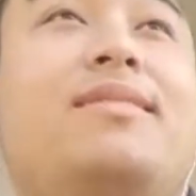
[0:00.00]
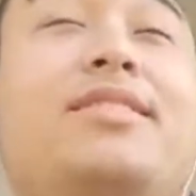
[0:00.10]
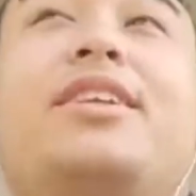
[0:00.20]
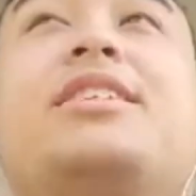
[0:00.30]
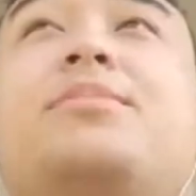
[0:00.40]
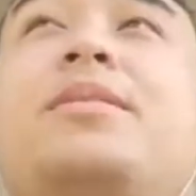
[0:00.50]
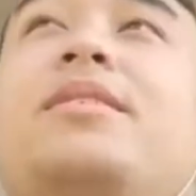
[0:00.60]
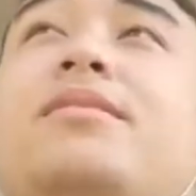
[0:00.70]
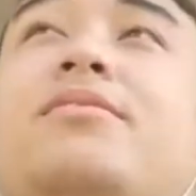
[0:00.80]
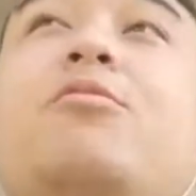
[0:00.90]
Dude, it's
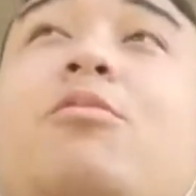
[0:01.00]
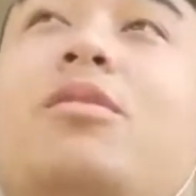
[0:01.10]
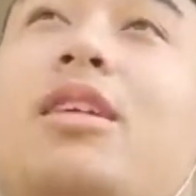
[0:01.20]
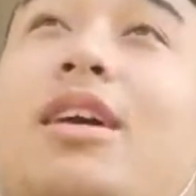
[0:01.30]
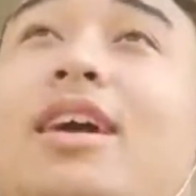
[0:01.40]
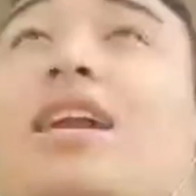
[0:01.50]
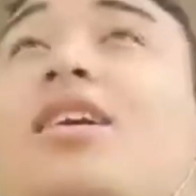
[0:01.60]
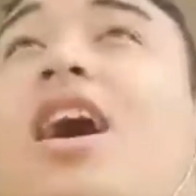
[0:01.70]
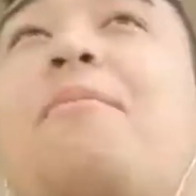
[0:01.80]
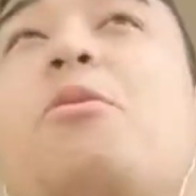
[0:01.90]
been like I don't know.
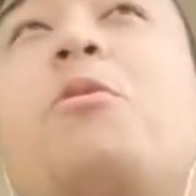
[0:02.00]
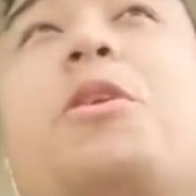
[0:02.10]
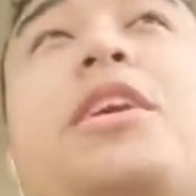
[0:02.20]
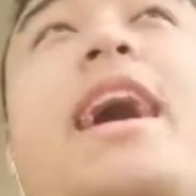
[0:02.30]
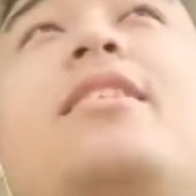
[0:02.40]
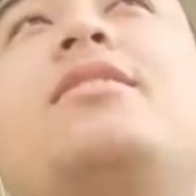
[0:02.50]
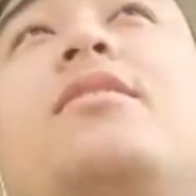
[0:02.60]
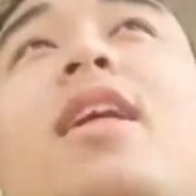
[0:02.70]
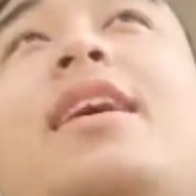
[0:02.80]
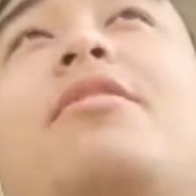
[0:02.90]
I've been working out
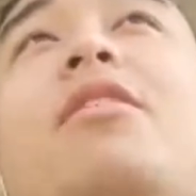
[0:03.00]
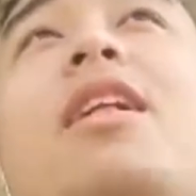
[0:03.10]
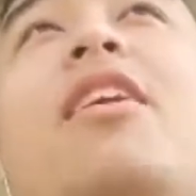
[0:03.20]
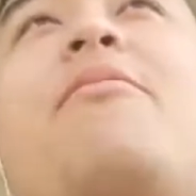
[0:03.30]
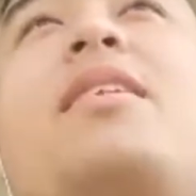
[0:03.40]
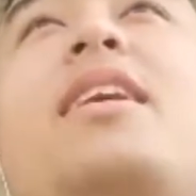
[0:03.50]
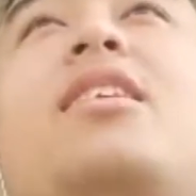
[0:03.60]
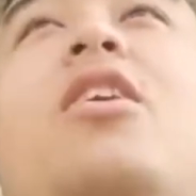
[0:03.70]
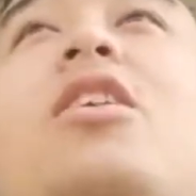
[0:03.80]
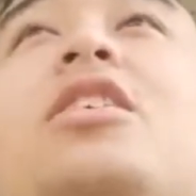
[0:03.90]
like while I've been in
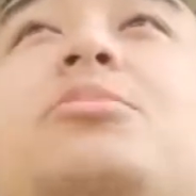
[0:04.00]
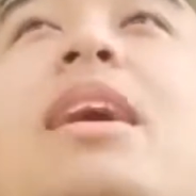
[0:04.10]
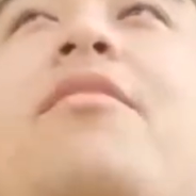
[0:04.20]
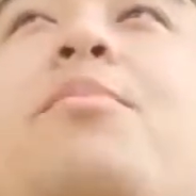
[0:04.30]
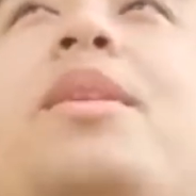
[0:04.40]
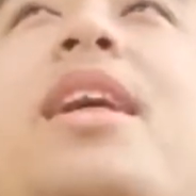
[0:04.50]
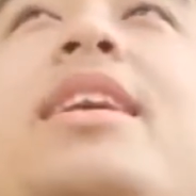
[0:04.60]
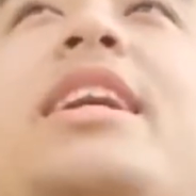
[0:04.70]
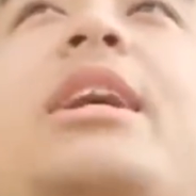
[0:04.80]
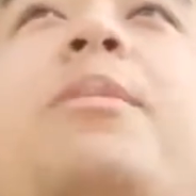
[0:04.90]
college, but I haven't been
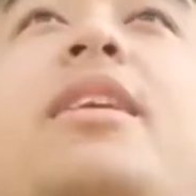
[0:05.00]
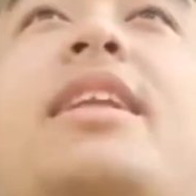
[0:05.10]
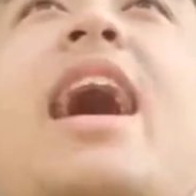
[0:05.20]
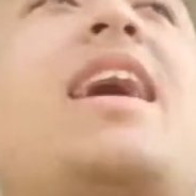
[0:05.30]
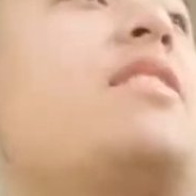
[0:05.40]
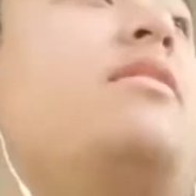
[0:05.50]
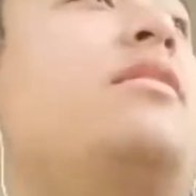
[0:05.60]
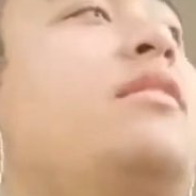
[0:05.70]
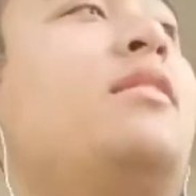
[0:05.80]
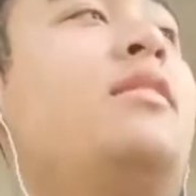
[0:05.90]
like keeping a diet.
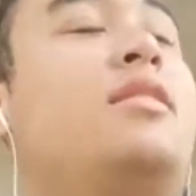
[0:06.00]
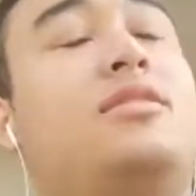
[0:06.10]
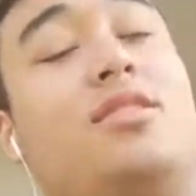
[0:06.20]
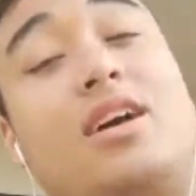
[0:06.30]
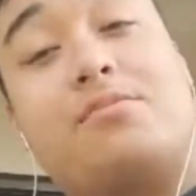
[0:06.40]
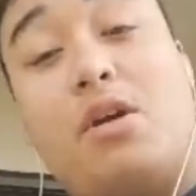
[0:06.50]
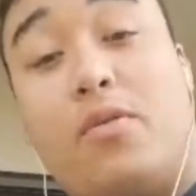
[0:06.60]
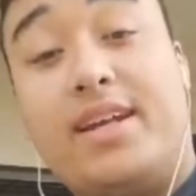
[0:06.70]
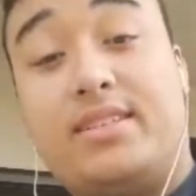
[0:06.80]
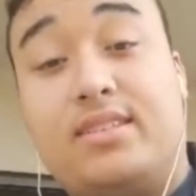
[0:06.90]
So like my
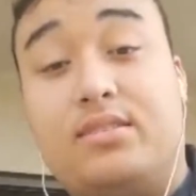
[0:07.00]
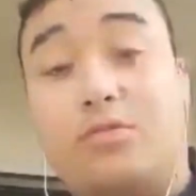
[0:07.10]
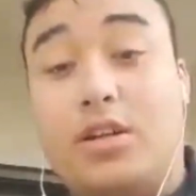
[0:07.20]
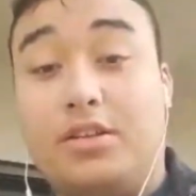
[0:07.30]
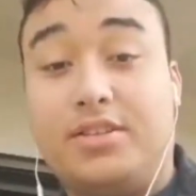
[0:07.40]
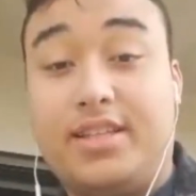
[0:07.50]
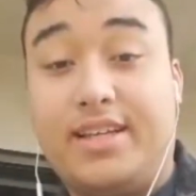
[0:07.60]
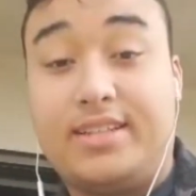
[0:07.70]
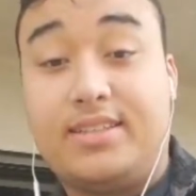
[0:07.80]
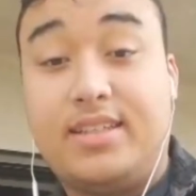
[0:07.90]
weight's one of those
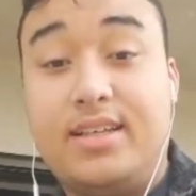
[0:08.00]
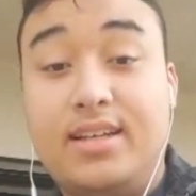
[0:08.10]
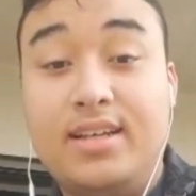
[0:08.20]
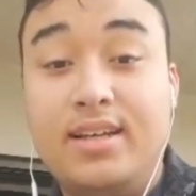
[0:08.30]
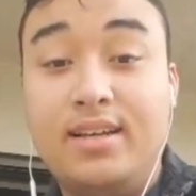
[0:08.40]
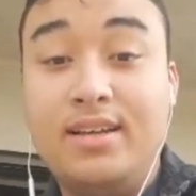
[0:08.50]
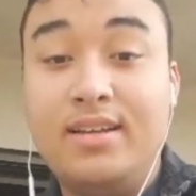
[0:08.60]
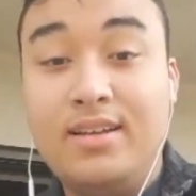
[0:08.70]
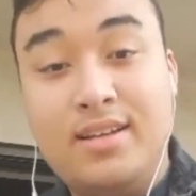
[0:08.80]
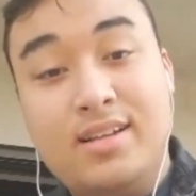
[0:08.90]
things.
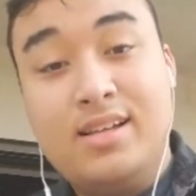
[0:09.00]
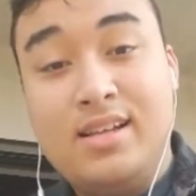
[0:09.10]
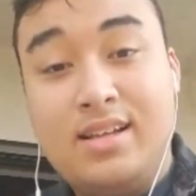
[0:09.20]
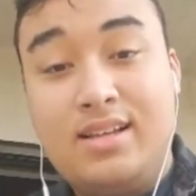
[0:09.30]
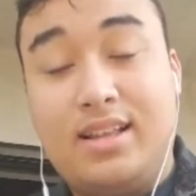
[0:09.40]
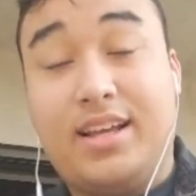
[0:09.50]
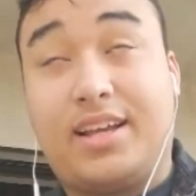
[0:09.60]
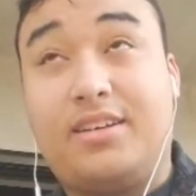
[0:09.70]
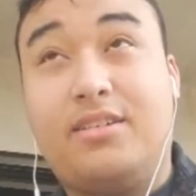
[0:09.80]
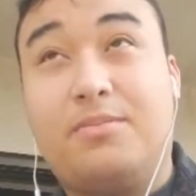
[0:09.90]
Like
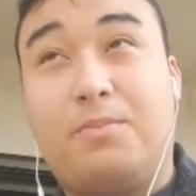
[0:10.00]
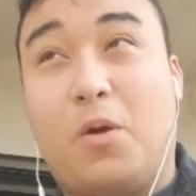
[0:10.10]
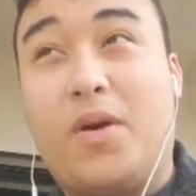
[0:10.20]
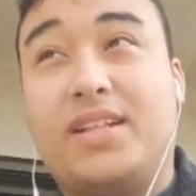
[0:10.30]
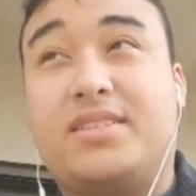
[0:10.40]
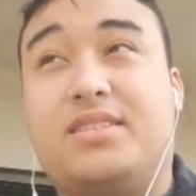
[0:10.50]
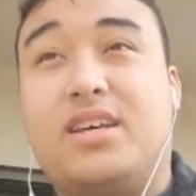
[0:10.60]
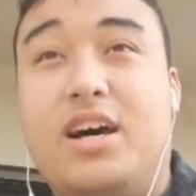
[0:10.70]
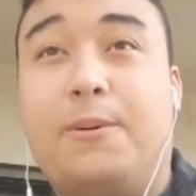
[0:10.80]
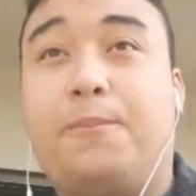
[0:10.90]
my weight's
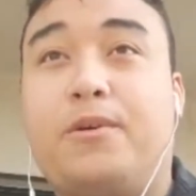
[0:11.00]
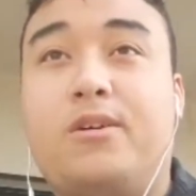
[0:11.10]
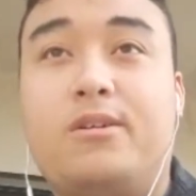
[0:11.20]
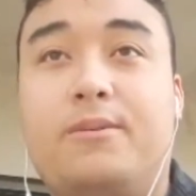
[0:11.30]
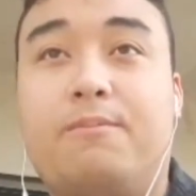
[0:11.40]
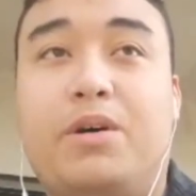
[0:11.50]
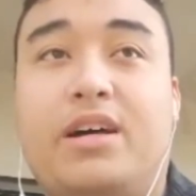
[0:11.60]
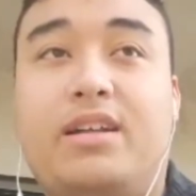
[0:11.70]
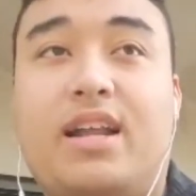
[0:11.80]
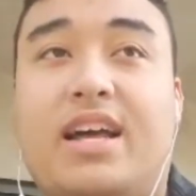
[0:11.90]
up,
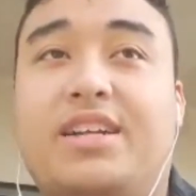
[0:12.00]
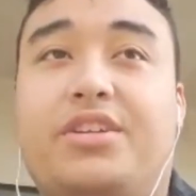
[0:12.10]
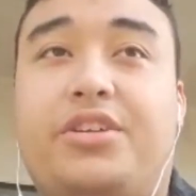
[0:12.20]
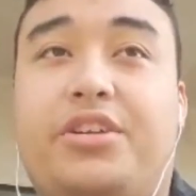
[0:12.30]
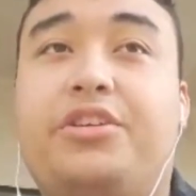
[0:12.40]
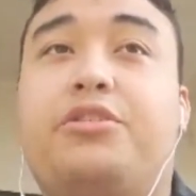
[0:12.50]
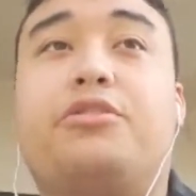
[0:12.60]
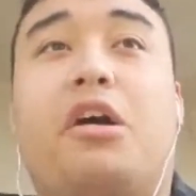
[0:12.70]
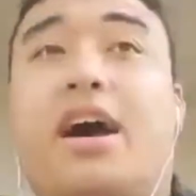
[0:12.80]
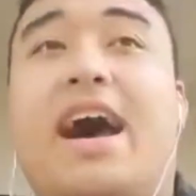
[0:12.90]
but I do
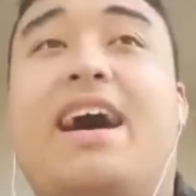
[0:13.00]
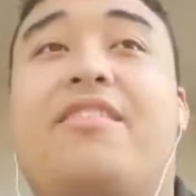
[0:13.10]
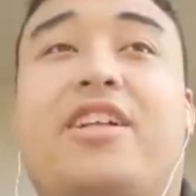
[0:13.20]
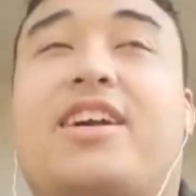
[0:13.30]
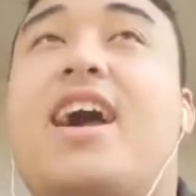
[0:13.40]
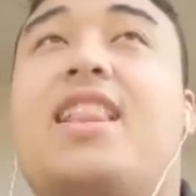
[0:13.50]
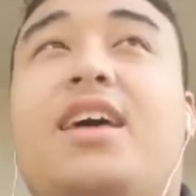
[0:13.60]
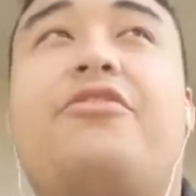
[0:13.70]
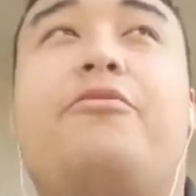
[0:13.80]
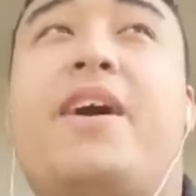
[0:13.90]
have like I
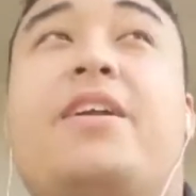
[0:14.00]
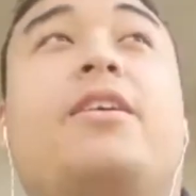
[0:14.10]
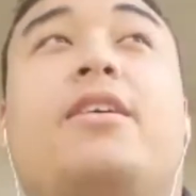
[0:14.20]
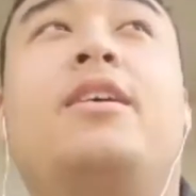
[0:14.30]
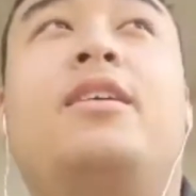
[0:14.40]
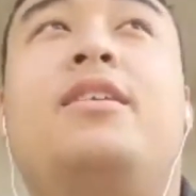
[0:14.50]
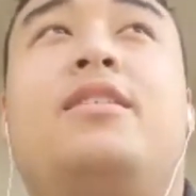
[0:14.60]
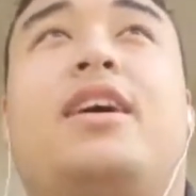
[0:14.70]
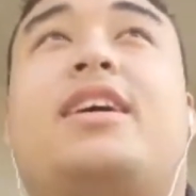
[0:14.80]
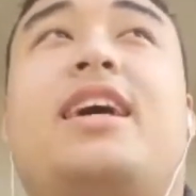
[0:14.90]
lift better.
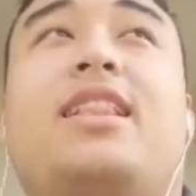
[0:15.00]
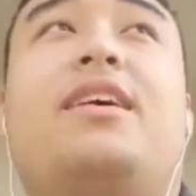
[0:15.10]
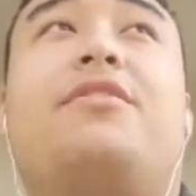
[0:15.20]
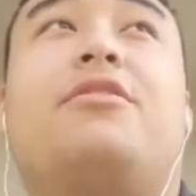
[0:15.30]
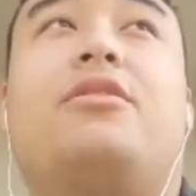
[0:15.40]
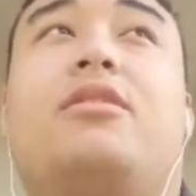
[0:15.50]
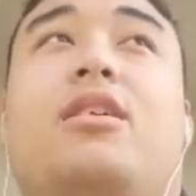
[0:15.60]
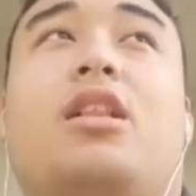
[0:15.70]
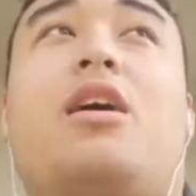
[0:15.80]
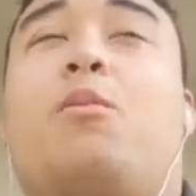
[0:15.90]
Like I lift
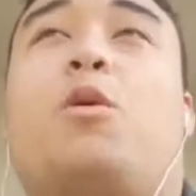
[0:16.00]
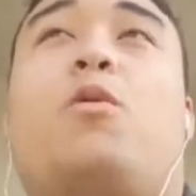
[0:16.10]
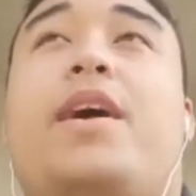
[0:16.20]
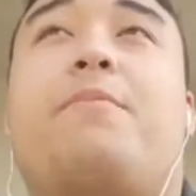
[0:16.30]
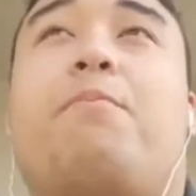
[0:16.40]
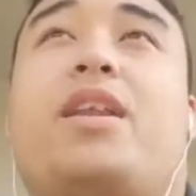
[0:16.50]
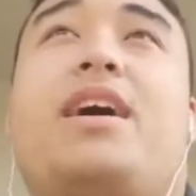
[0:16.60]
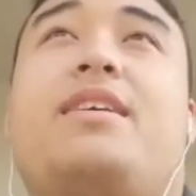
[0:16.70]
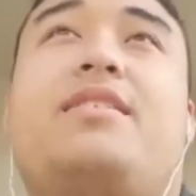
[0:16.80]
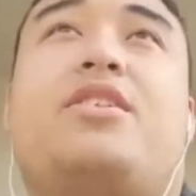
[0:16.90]
a lot more weight, but
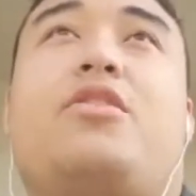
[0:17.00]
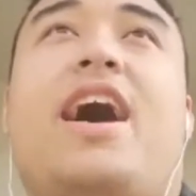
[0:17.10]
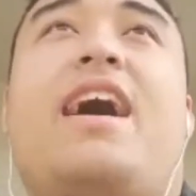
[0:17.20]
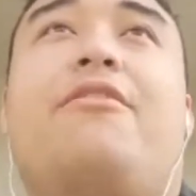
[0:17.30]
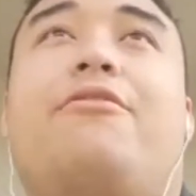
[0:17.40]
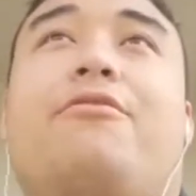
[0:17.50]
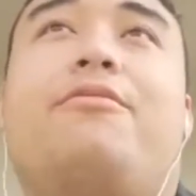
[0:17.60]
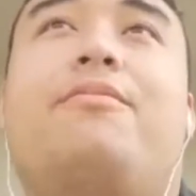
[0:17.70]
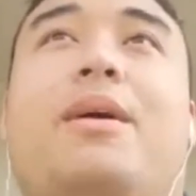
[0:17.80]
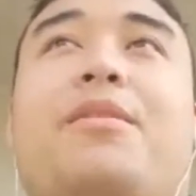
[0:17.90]

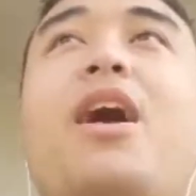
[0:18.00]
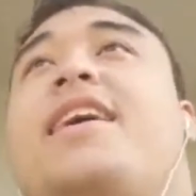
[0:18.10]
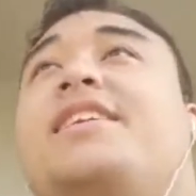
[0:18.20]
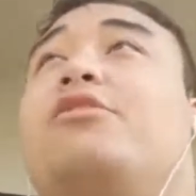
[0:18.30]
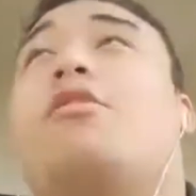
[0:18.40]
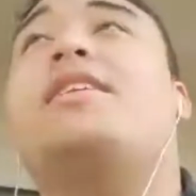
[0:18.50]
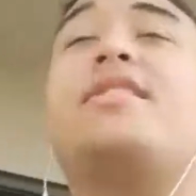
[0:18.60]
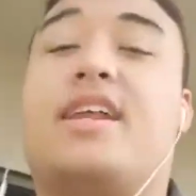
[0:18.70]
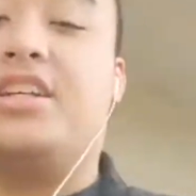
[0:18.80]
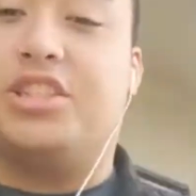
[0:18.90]
I'm not hitting weight
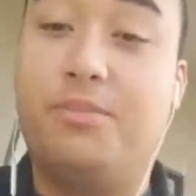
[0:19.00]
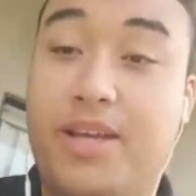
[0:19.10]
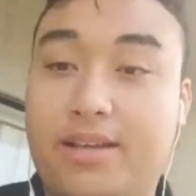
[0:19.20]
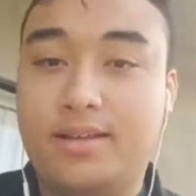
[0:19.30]
that I should be.